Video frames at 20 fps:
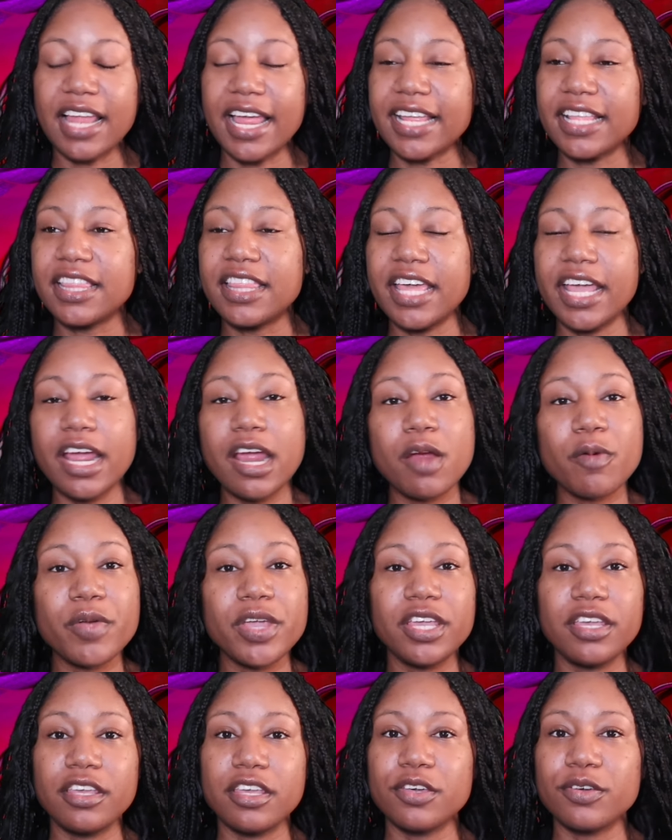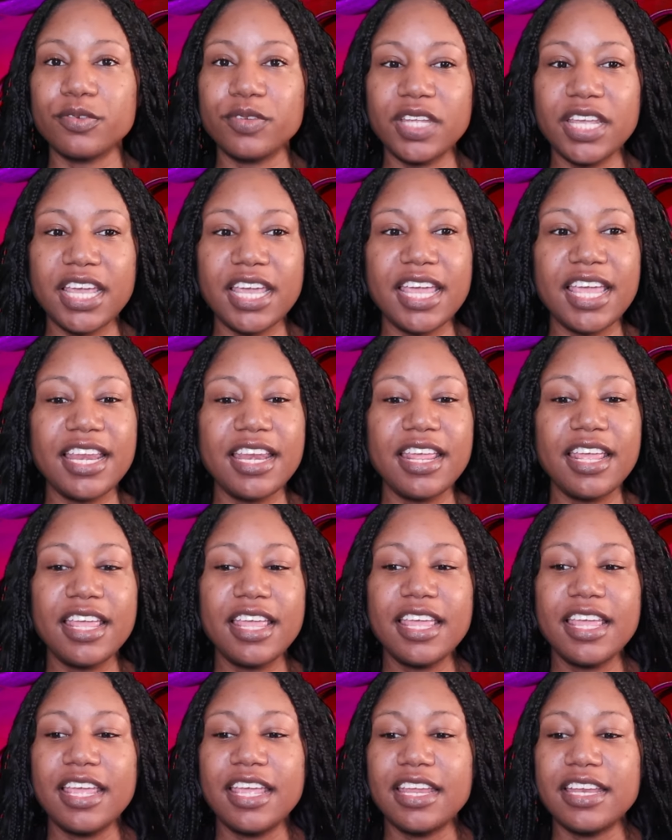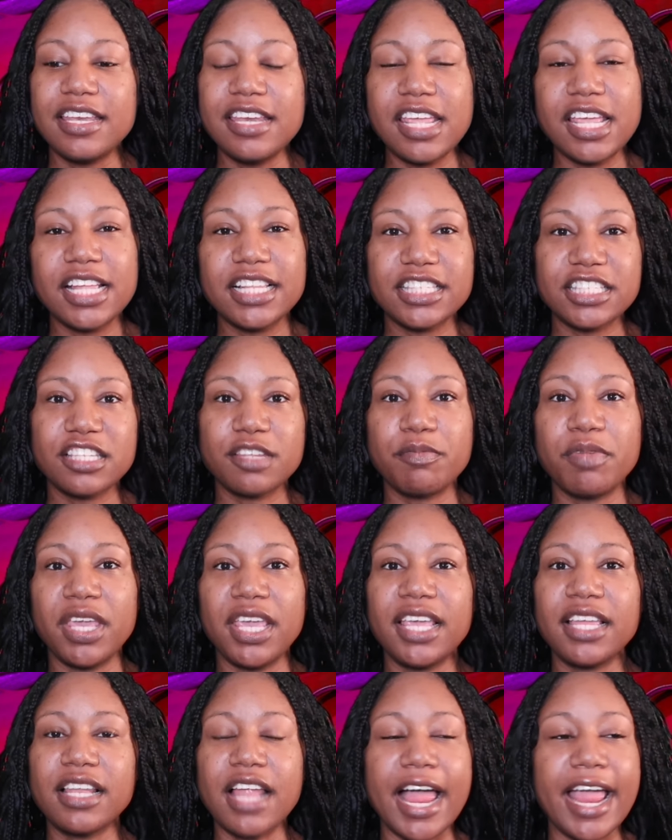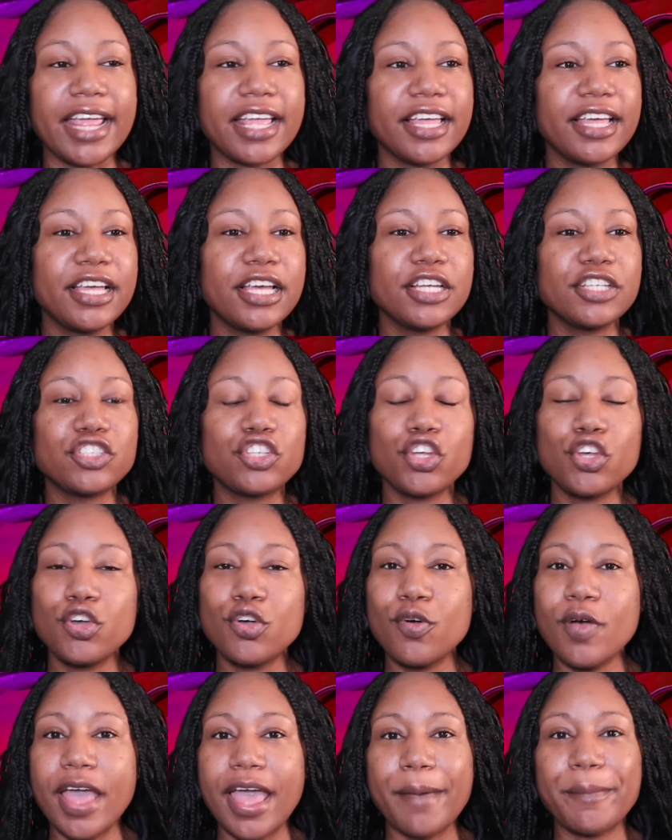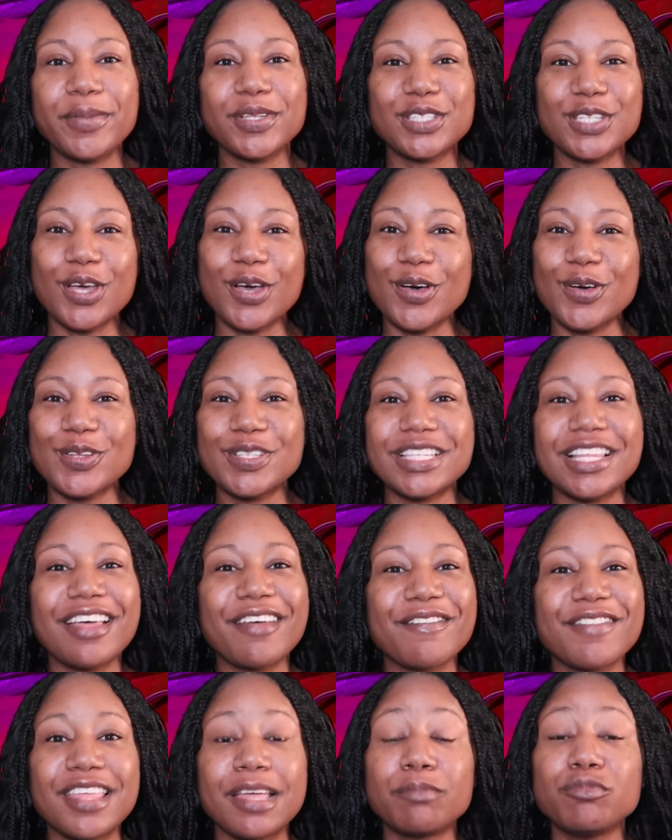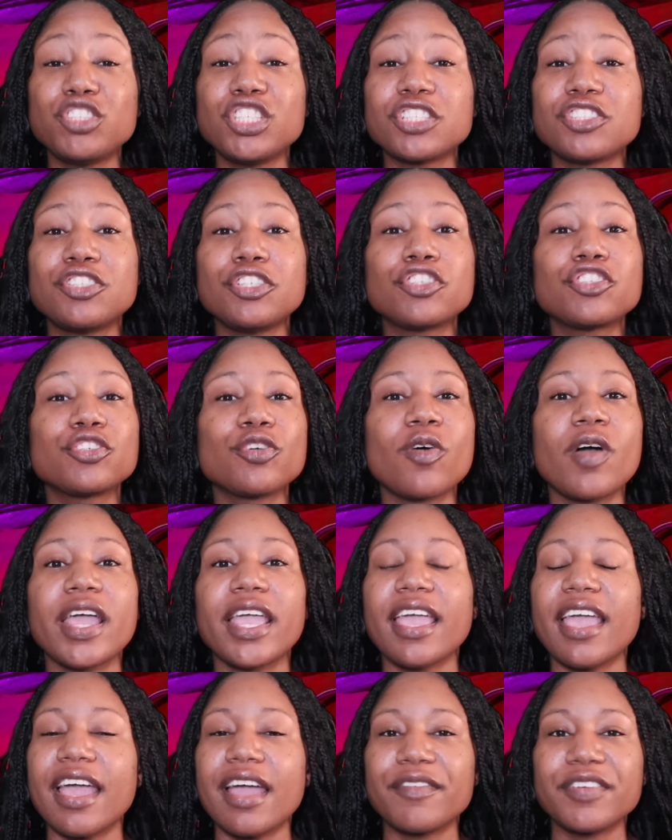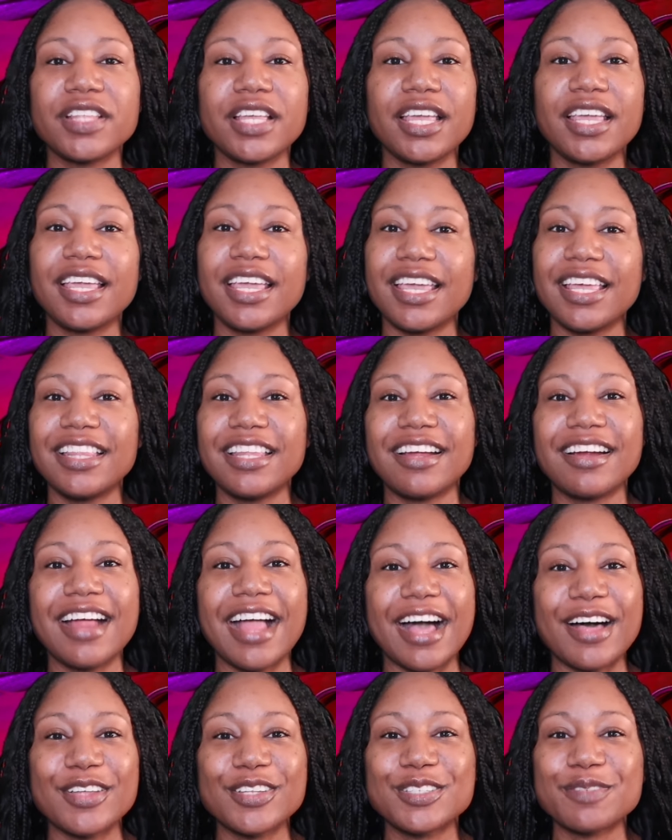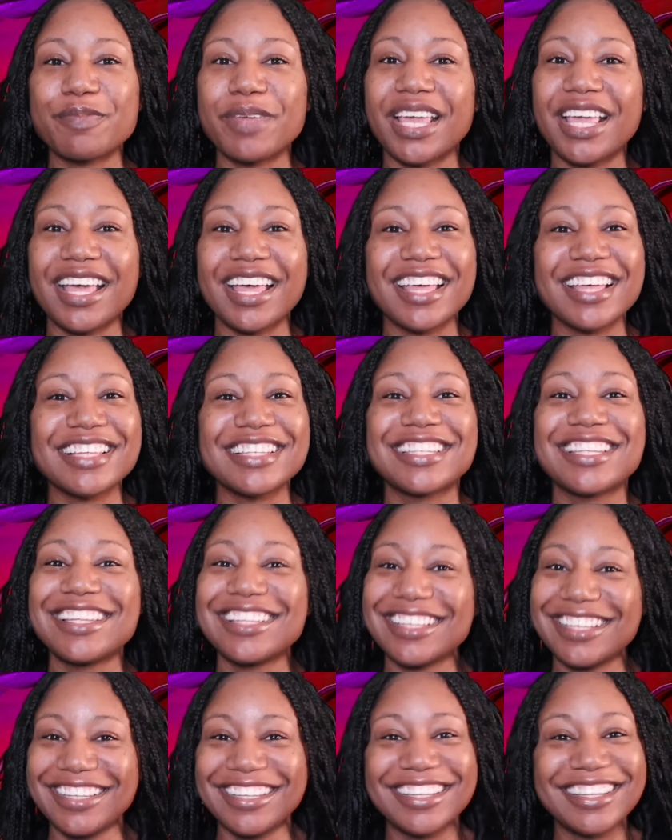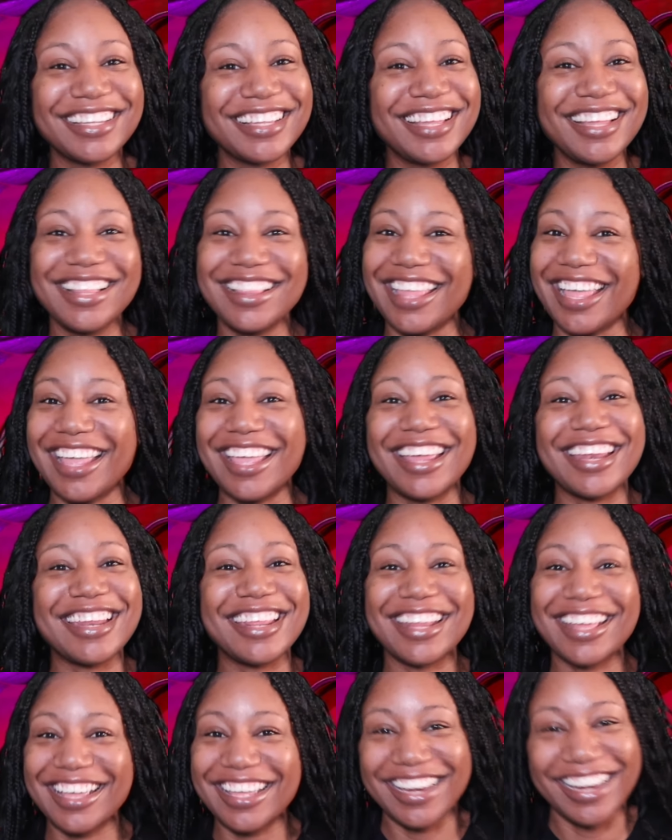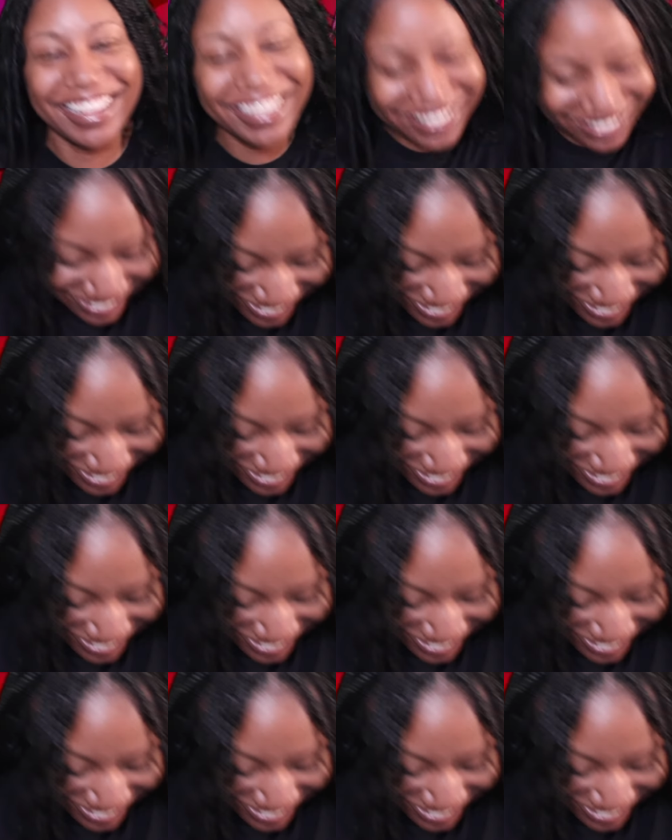Like, their reunion needs to be like 2 episodes of them just destroying everything in their house because they getting it in.